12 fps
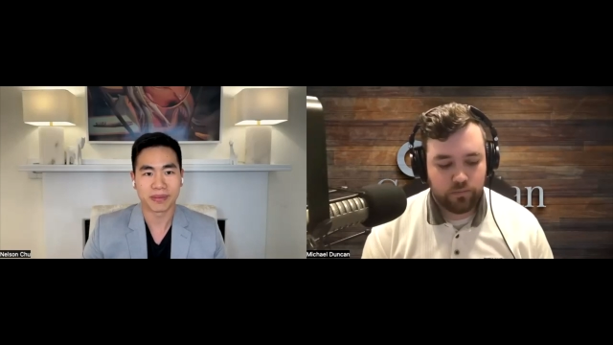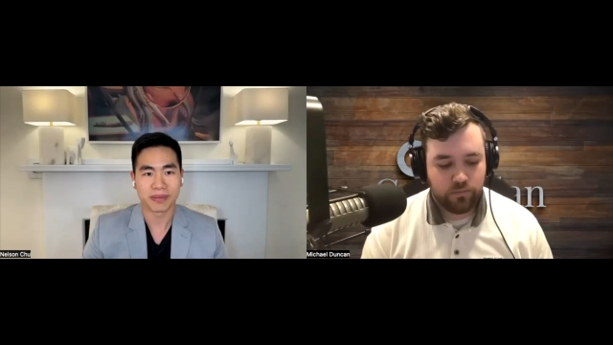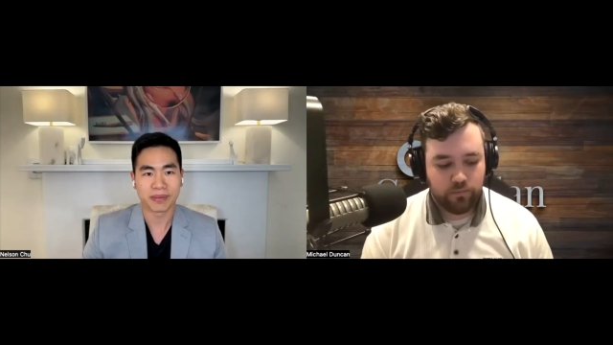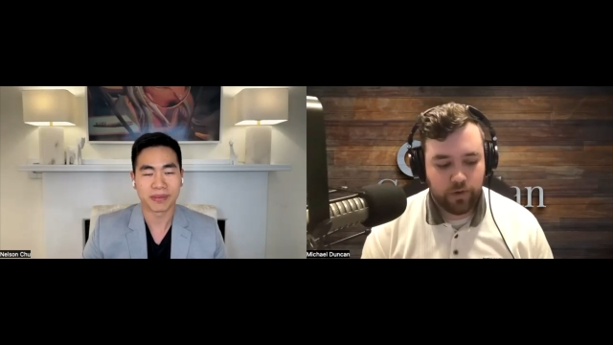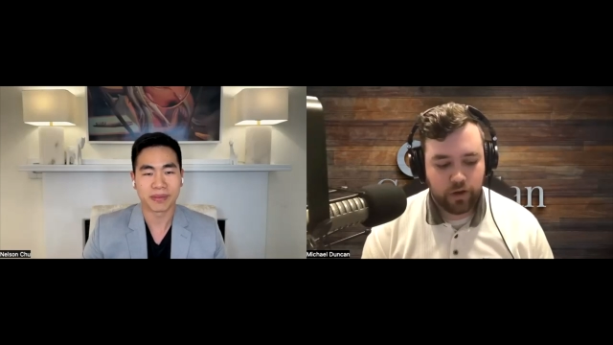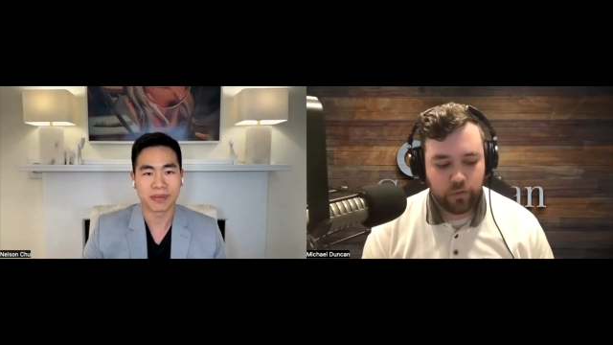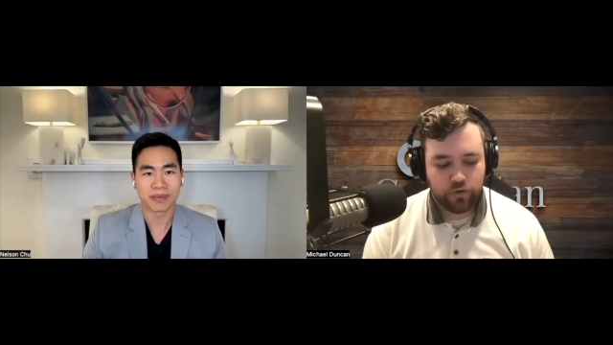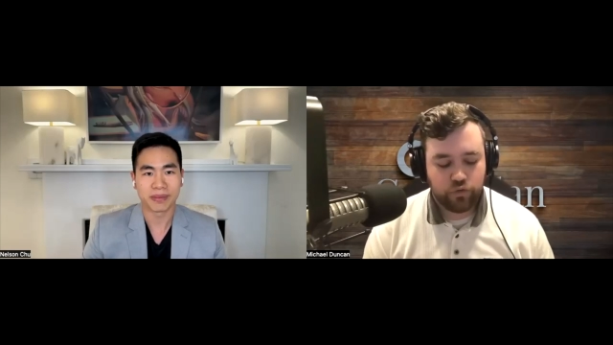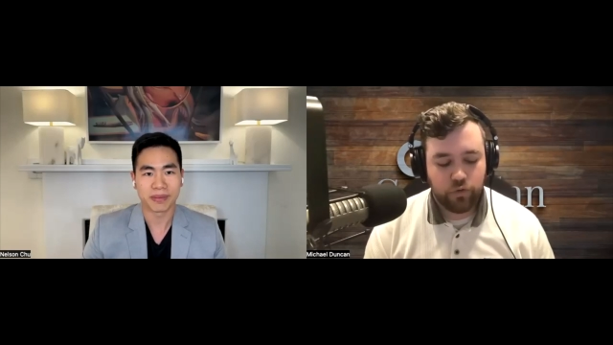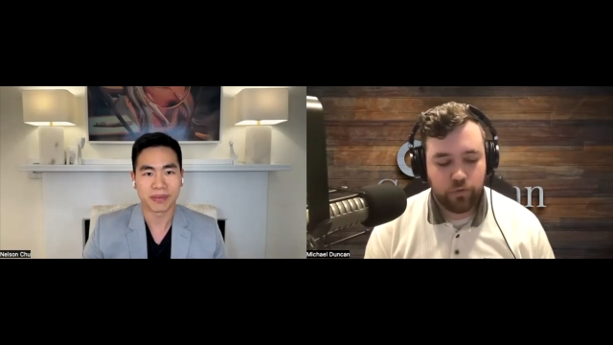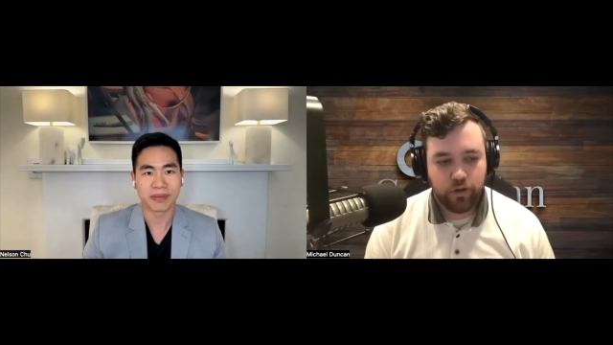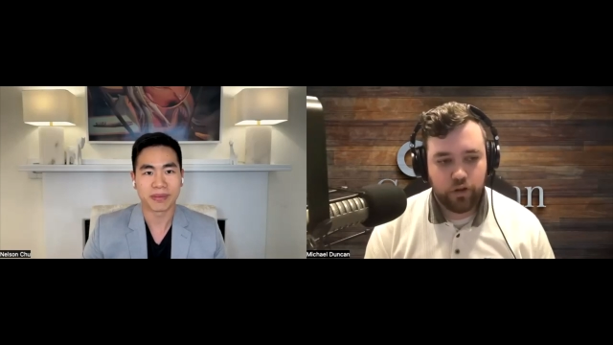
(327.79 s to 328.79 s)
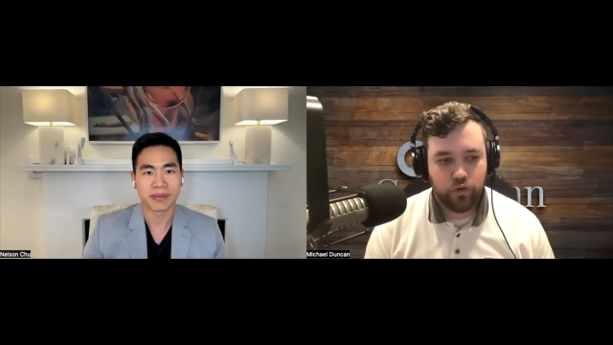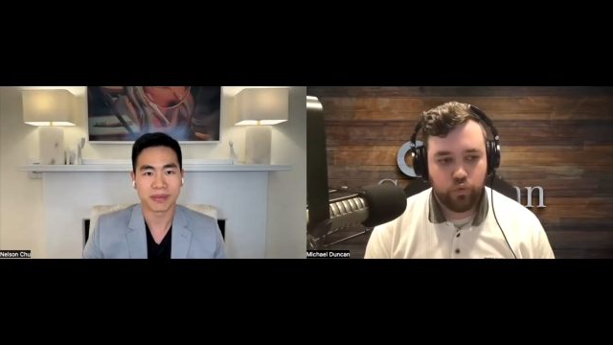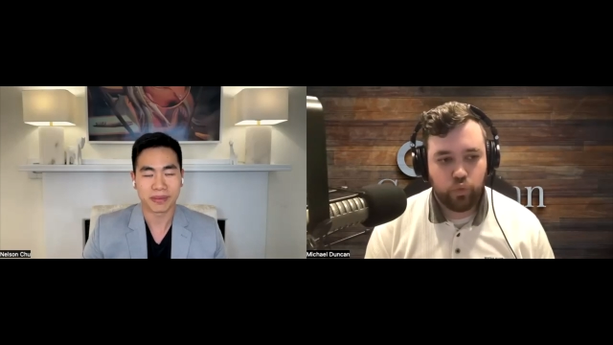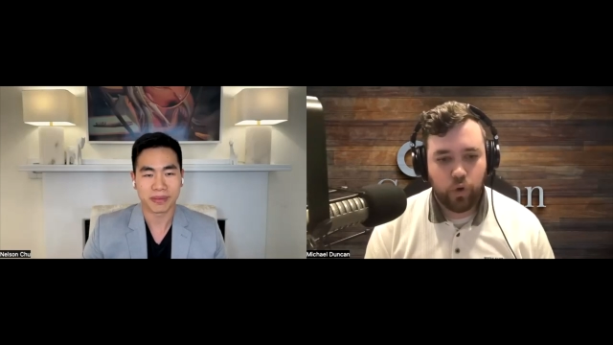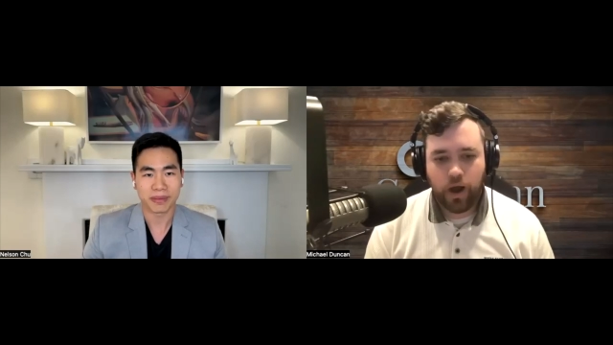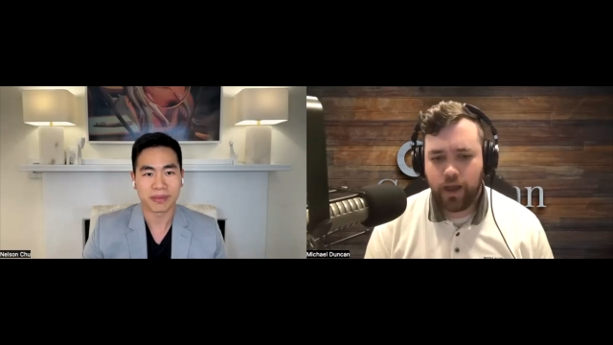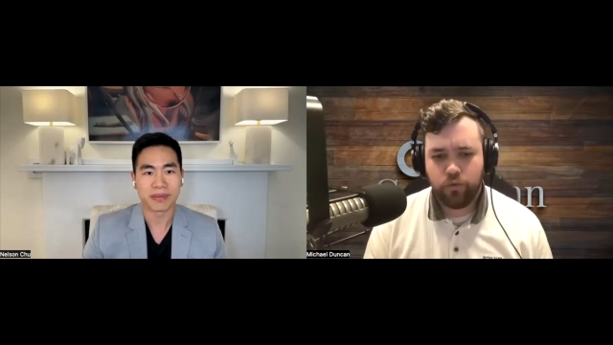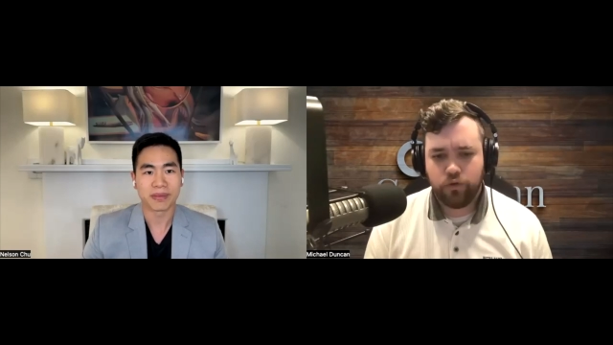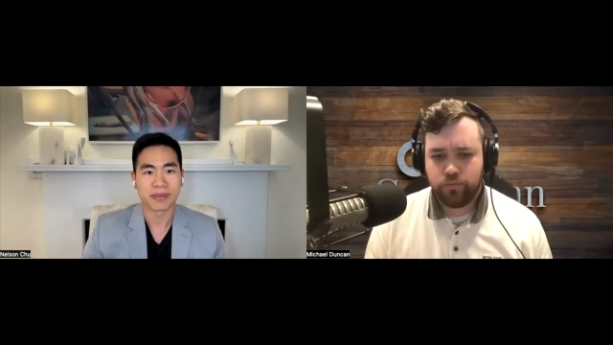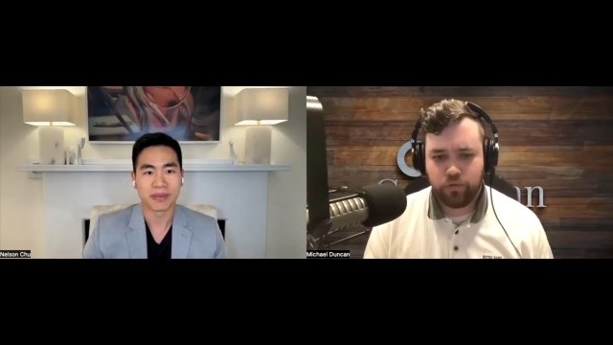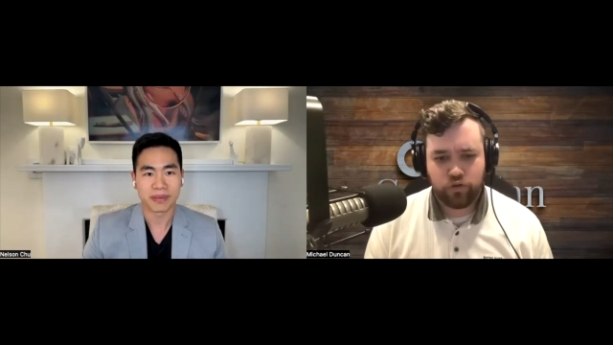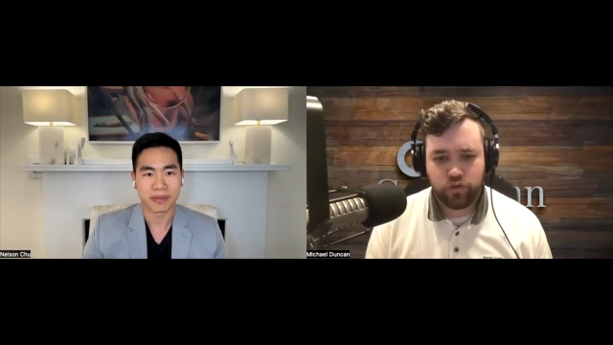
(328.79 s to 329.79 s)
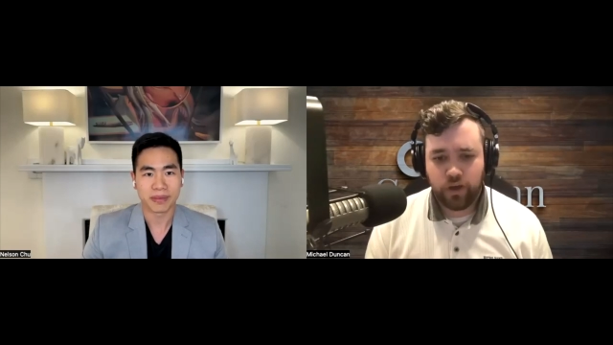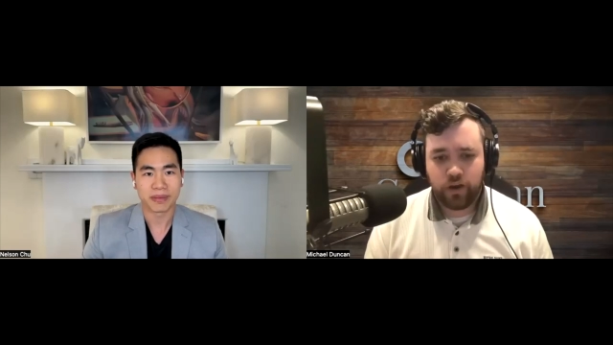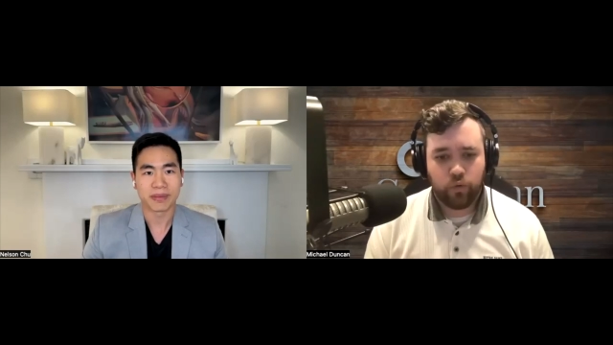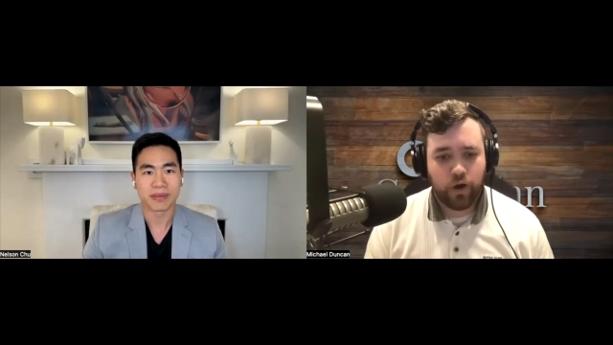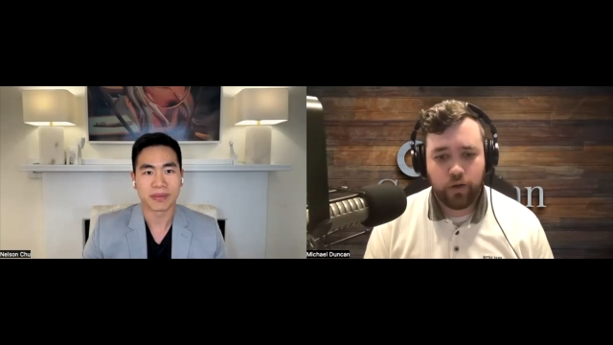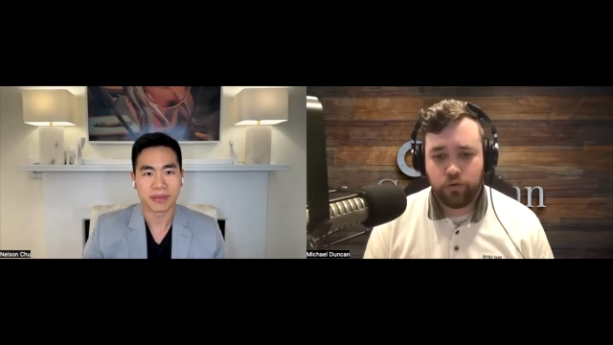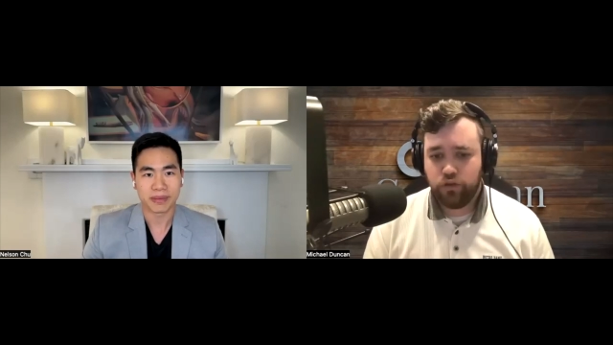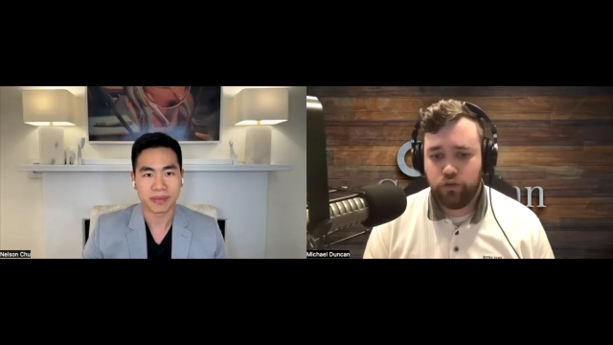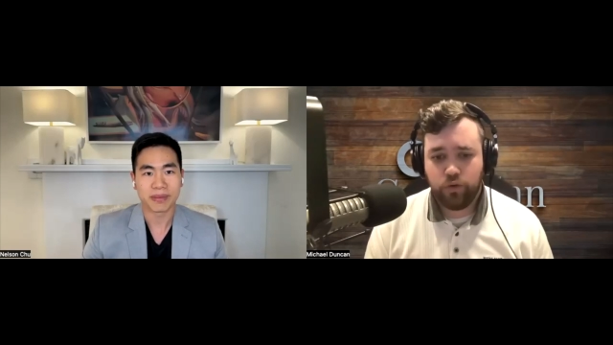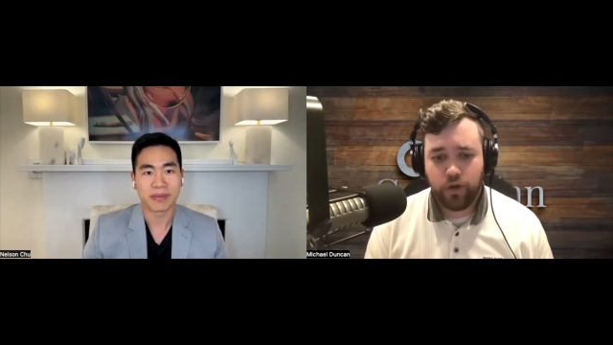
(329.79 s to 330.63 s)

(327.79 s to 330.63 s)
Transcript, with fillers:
Speaker 1: my question would be why with percent? Why with you